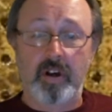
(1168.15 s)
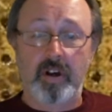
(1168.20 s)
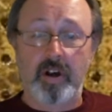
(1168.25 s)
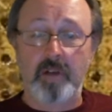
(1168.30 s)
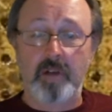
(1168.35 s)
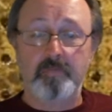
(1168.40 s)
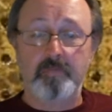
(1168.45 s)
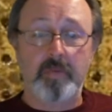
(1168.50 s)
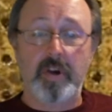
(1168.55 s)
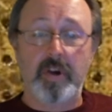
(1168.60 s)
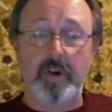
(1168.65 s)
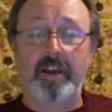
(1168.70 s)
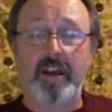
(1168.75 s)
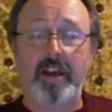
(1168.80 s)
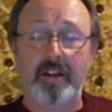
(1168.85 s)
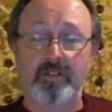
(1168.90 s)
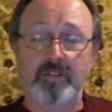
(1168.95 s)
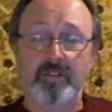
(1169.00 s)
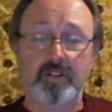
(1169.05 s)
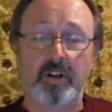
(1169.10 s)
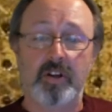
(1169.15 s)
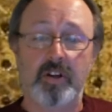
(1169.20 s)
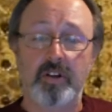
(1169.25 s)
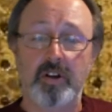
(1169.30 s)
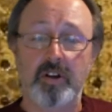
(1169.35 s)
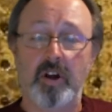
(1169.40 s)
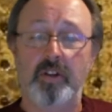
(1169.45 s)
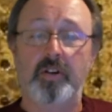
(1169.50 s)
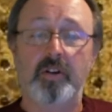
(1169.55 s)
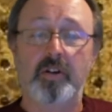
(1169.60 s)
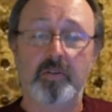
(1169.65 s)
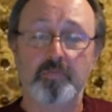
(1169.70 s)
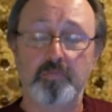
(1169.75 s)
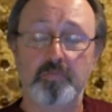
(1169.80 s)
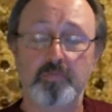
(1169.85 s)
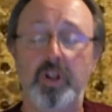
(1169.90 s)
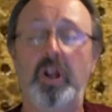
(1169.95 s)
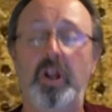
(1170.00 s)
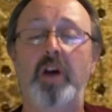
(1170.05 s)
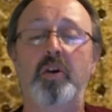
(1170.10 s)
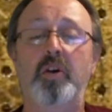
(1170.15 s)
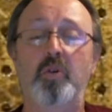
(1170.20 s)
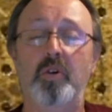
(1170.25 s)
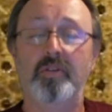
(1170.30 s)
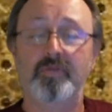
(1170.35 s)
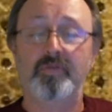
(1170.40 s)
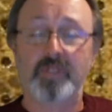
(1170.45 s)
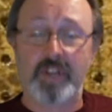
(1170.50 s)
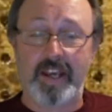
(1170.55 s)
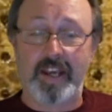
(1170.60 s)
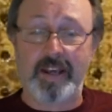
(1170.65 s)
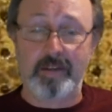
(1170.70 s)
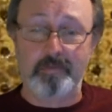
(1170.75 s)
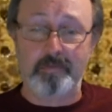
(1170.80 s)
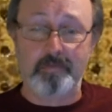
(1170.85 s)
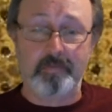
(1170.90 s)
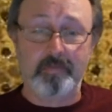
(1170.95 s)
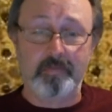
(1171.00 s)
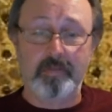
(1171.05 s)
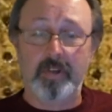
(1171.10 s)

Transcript: up against another playoff team.